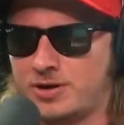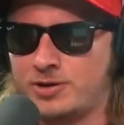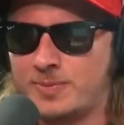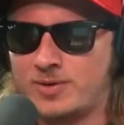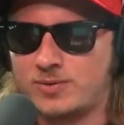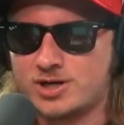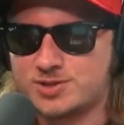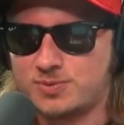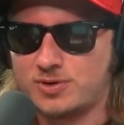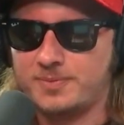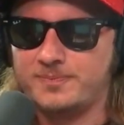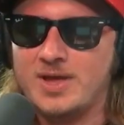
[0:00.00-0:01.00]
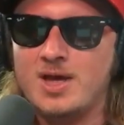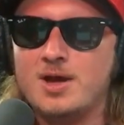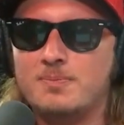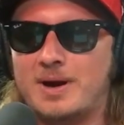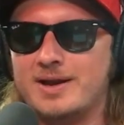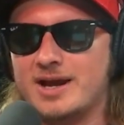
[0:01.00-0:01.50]
on your Mount Rushmore. A lot of people don't
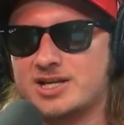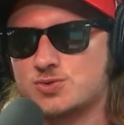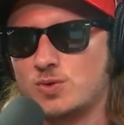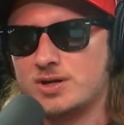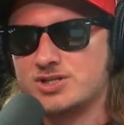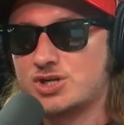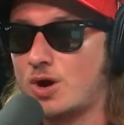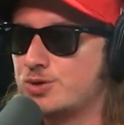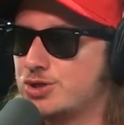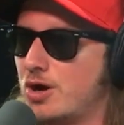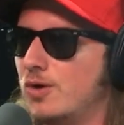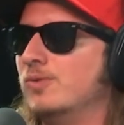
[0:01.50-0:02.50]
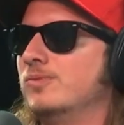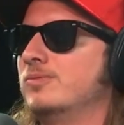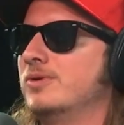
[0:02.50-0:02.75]
know. My next one is Coach O.